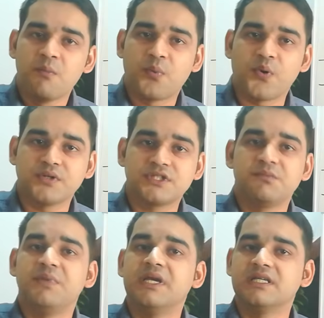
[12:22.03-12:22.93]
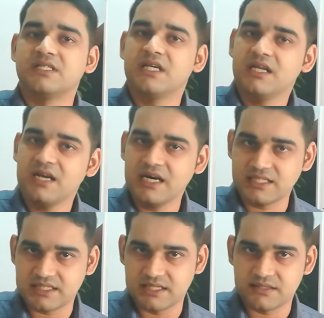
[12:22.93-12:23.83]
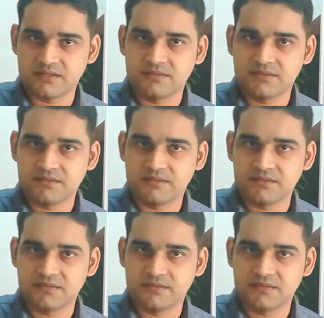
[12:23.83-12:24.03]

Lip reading: post BSc nursing.